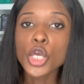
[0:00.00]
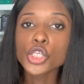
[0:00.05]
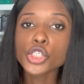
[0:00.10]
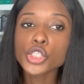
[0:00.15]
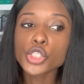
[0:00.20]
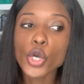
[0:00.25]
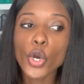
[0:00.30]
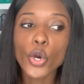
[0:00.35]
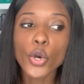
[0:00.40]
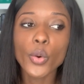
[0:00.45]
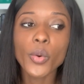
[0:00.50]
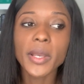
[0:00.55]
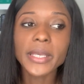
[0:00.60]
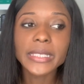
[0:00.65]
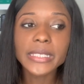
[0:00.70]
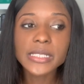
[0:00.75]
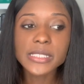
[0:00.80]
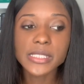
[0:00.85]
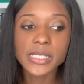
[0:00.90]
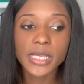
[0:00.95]
So
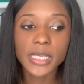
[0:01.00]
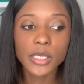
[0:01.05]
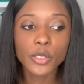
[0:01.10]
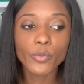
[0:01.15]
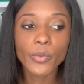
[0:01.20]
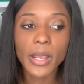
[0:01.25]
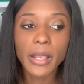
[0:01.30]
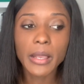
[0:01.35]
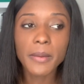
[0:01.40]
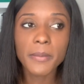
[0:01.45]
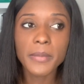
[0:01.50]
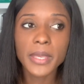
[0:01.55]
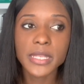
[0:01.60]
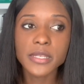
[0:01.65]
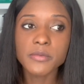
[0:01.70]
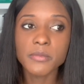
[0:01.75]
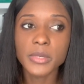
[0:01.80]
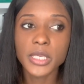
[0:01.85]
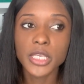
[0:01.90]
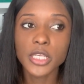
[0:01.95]
he did
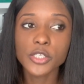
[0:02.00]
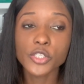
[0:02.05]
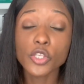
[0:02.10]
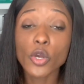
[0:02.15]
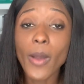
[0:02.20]
recommend me.